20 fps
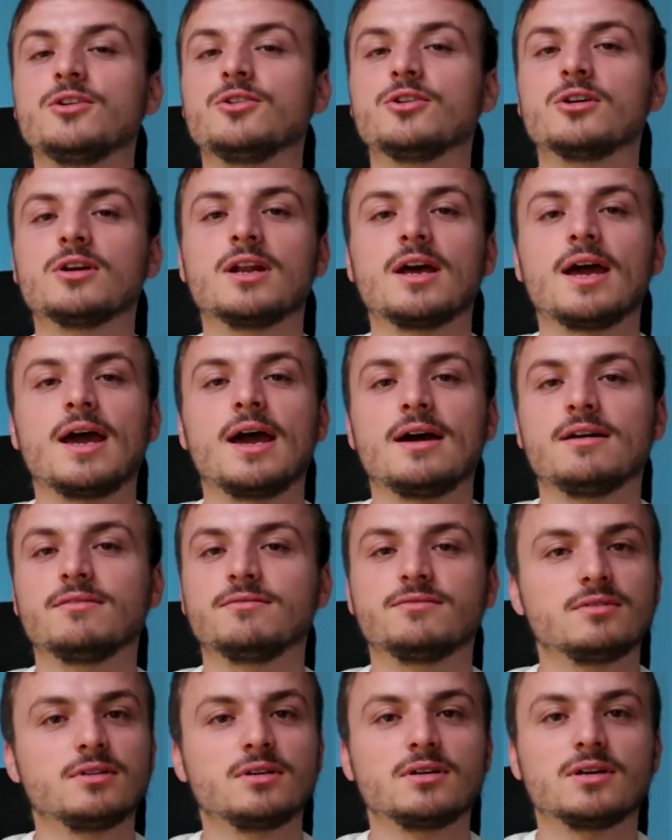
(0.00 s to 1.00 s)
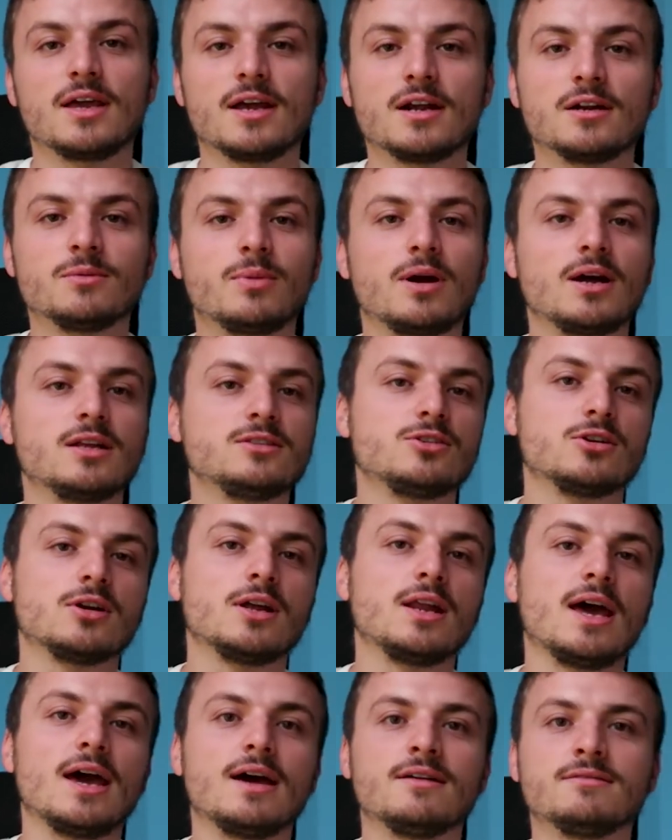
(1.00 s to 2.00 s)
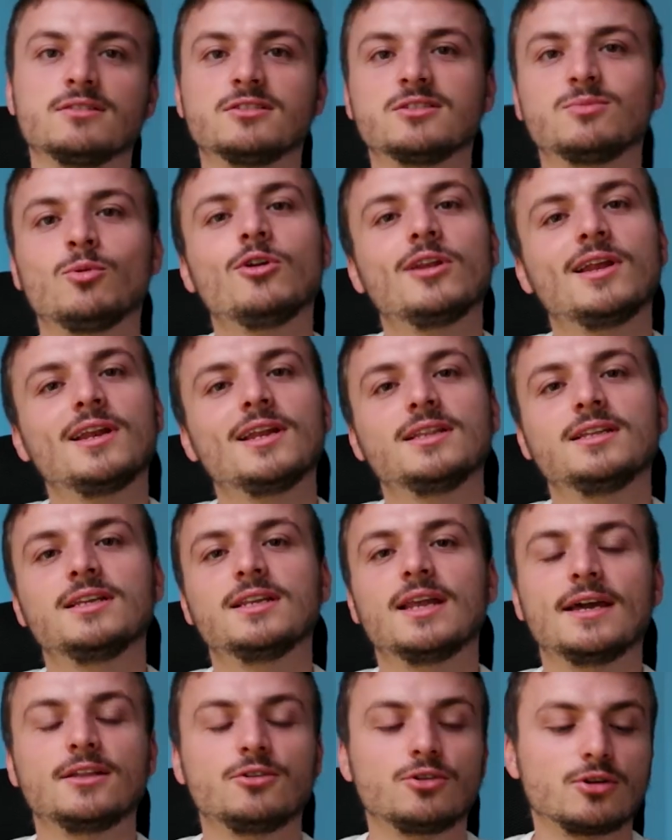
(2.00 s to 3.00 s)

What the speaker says: you're gonna have the earbud, you're gonna have the small LED light,